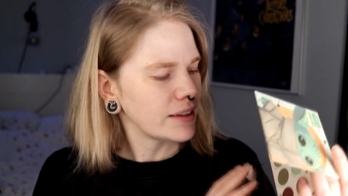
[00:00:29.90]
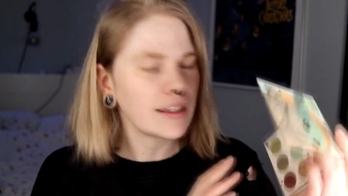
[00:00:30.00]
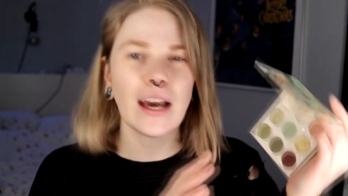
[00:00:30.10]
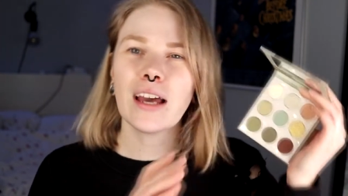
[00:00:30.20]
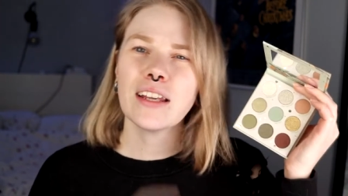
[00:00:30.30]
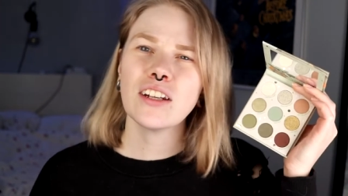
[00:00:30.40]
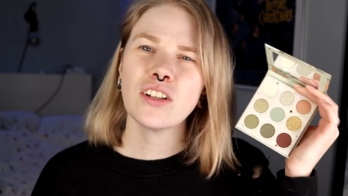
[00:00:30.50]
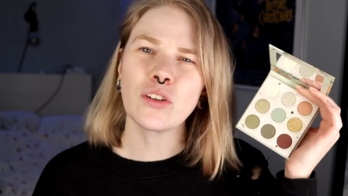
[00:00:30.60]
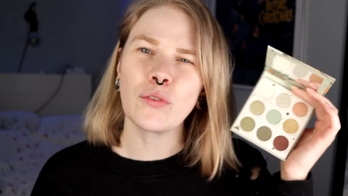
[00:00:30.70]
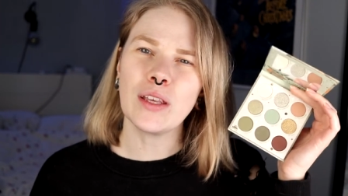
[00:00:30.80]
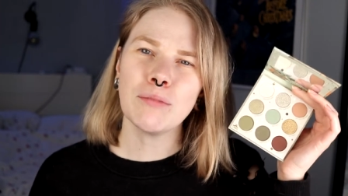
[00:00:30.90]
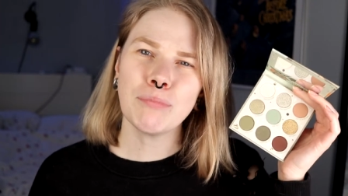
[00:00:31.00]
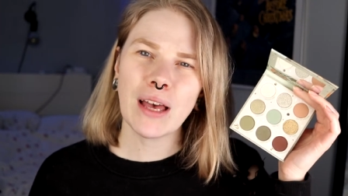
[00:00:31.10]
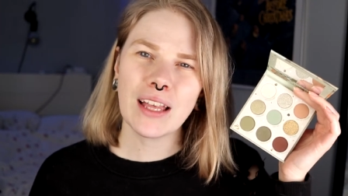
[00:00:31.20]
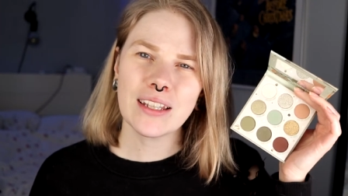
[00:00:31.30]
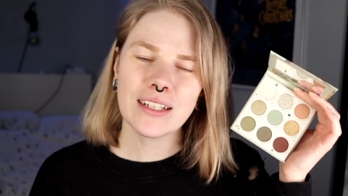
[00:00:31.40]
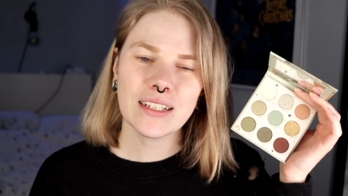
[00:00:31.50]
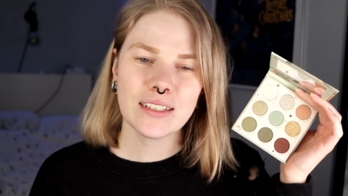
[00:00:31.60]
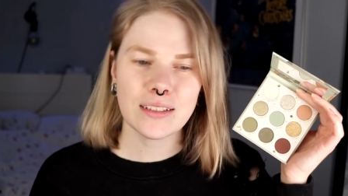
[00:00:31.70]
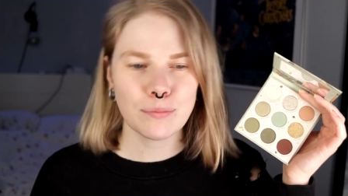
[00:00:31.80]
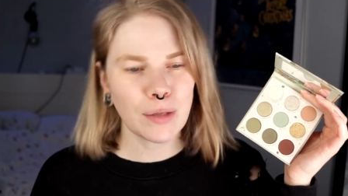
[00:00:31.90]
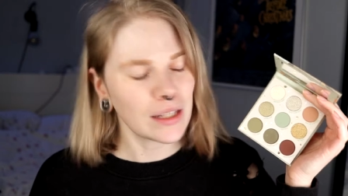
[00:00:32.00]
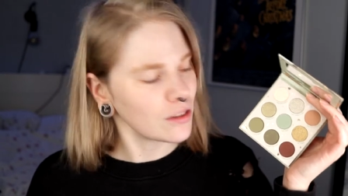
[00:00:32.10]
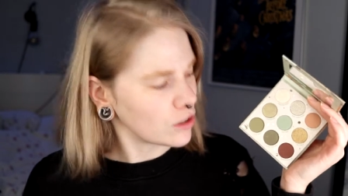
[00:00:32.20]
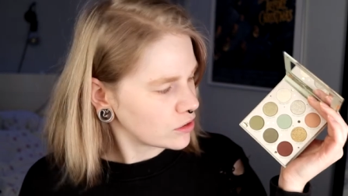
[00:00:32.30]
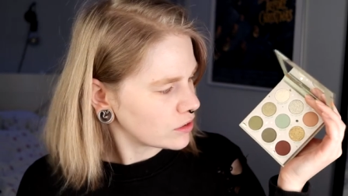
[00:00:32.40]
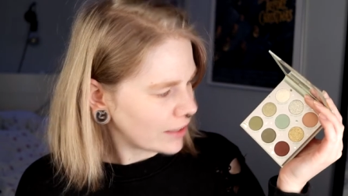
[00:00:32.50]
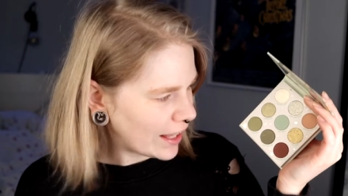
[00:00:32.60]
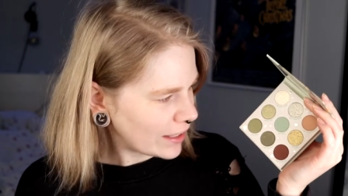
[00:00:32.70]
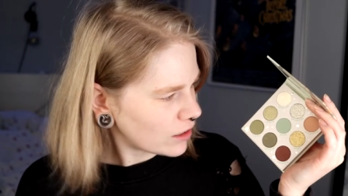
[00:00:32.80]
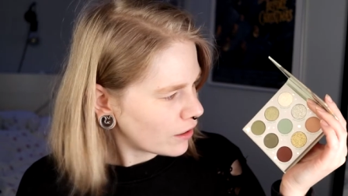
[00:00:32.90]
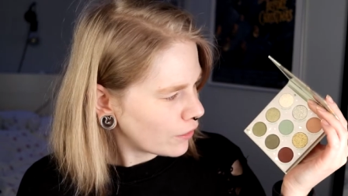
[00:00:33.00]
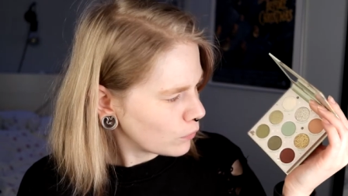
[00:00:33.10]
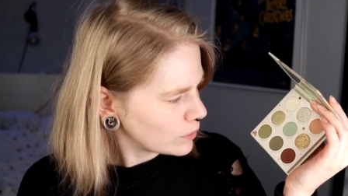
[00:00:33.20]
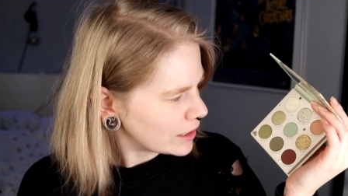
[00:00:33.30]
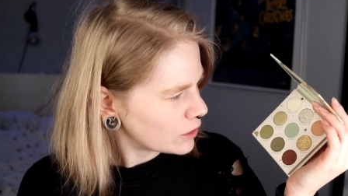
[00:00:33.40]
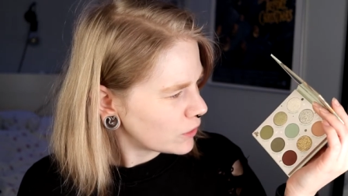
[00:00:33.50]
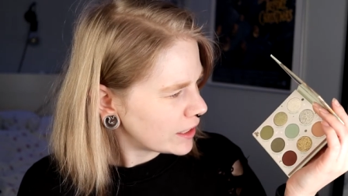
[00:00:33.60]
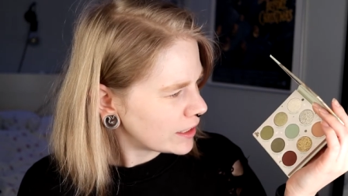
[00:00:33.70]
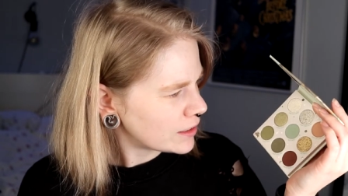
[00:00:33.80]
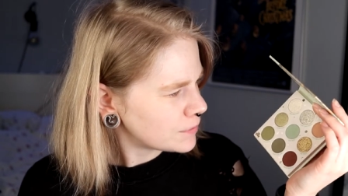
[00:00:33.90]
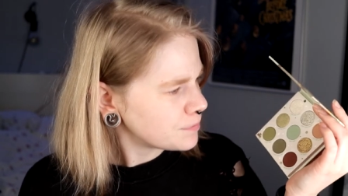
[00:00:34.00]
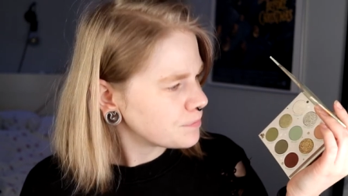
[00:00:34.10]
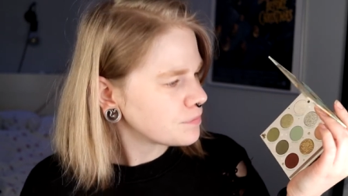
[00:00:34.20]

kind of green palette, but not like only green.